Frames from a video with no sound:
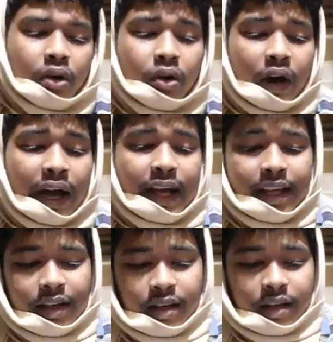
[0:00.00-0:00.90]
Oh,
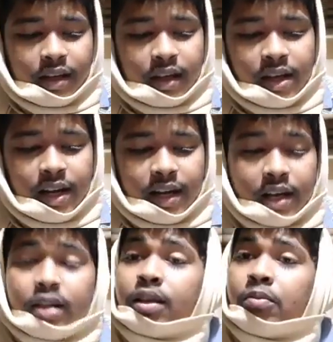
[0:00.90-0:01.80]
I have
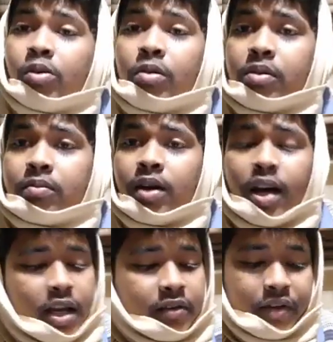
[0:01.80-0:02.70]
another problem
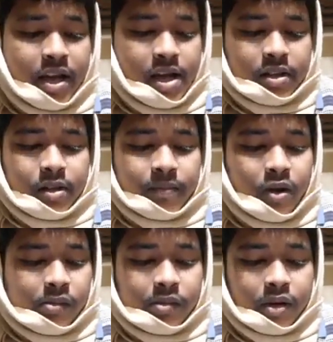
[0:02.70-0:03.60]

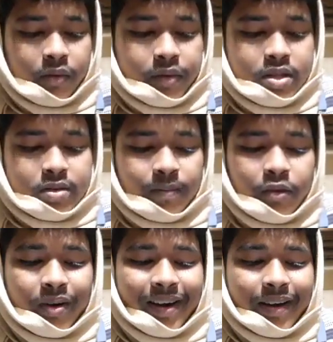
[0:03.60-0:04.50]
now, which is
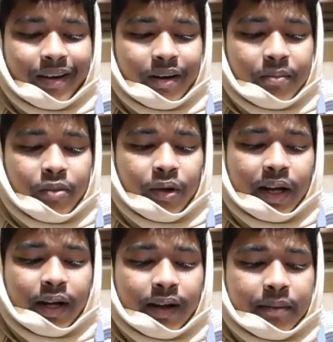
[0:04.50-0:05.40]

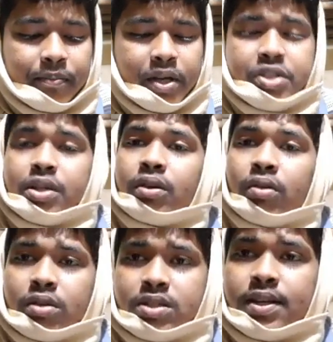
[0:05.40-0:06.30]
molar depression
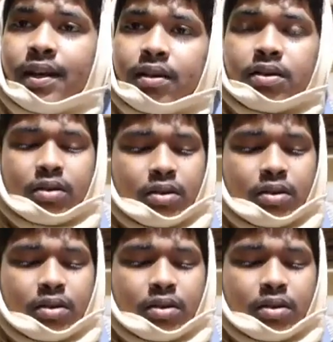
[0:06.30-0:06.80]
constant.